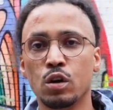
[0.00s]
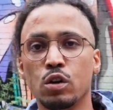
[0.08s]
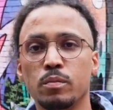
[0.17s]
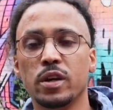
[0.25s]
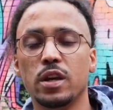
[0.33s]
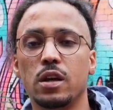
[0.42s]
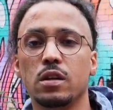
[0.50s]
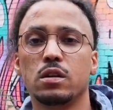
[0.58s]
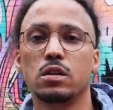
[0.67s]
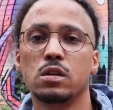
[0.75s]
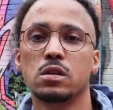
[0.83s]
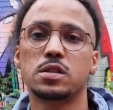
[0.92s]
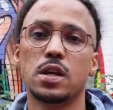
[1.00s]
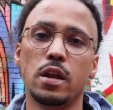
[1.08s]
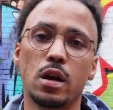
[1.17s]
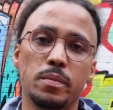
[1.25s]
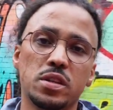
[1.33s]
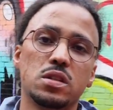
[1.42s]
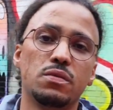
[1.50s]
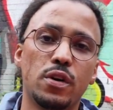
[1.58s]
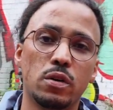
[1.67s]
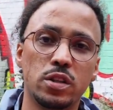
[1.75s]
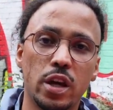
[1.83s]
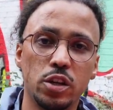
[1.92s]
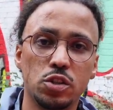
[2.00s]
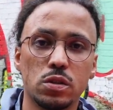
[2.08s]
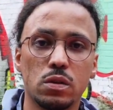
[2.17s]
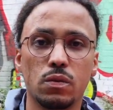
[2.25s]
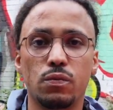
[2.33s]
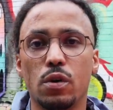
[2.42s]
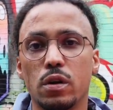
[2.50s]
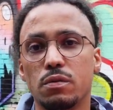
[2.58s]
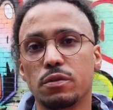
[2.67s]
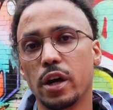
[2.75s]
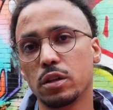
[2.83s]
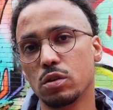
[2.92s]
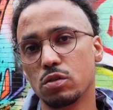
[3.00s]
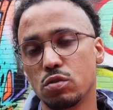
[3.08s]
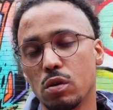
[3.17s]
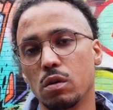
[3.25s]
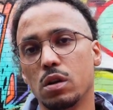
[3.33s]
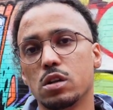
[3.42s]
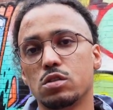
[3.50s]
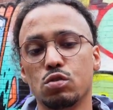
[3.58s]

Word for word: a good mechanical setup is the foundation for the flight controller